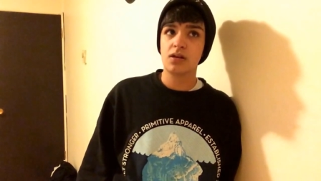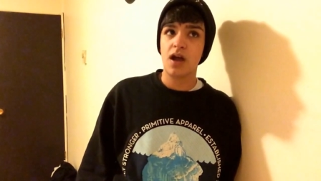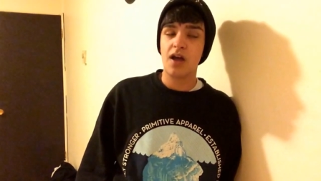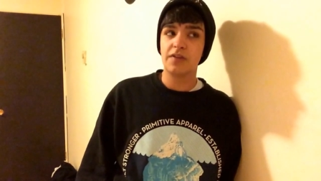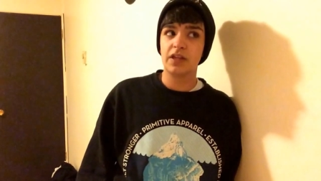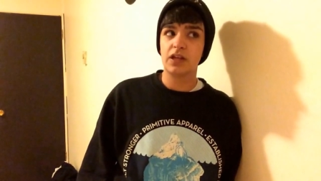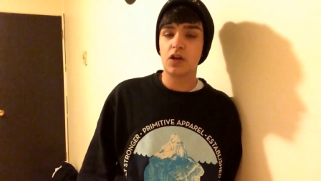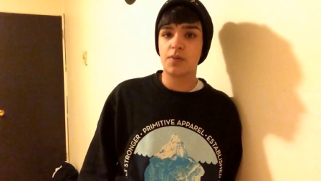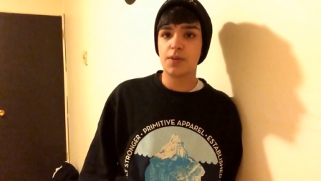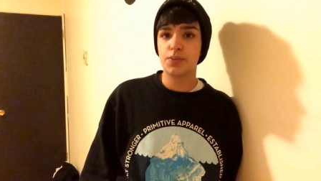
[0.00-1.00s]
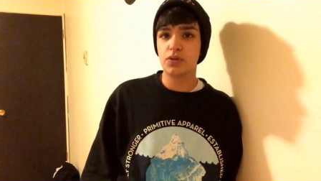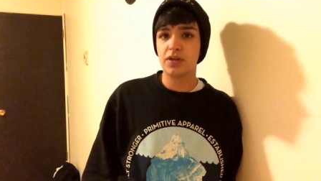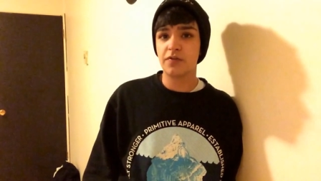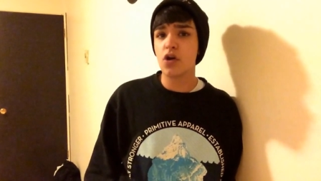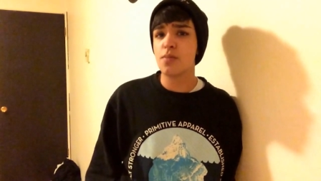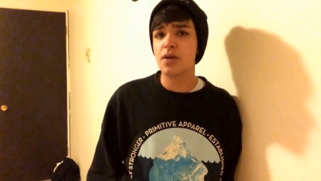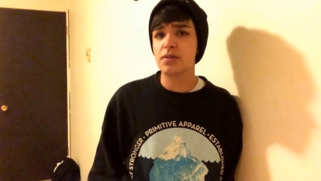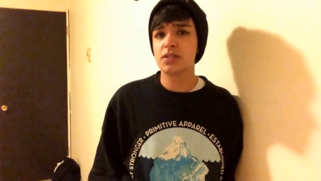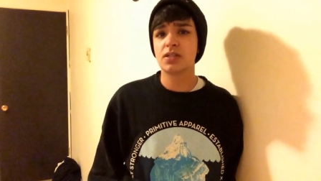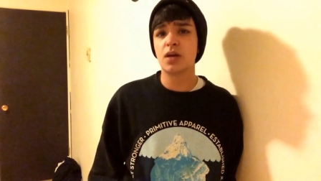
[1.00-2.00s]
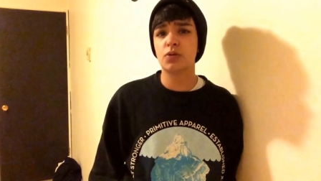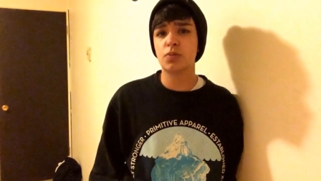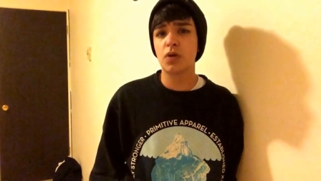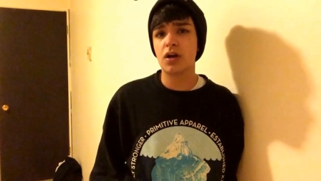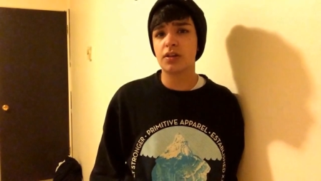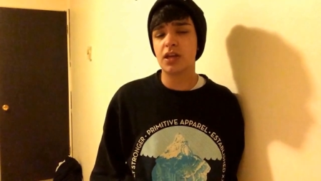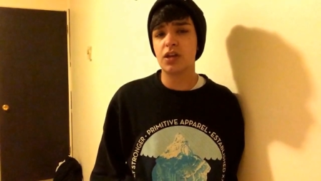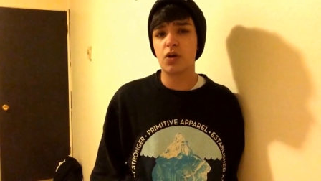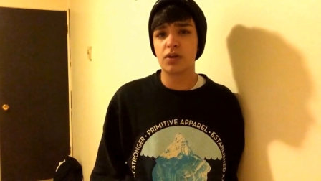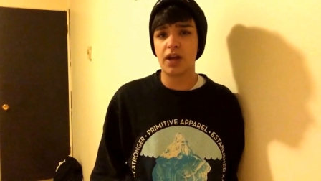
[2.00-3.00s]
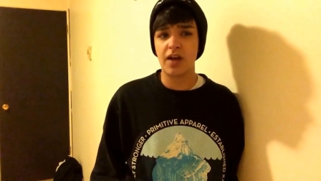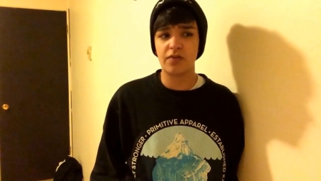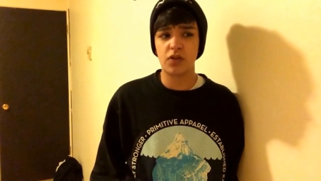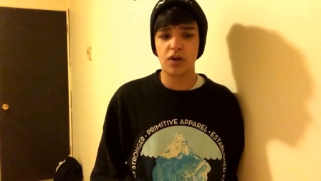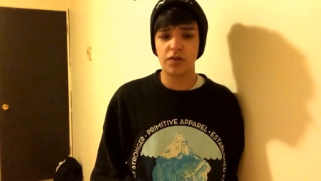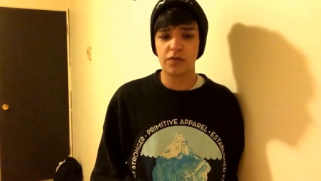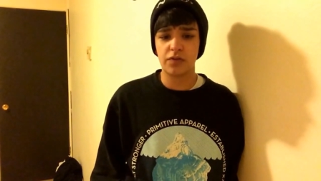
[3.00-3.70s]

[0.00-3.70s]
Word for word: I feel like a lot of people that follow my Tumblr blog, they know that I have a lot of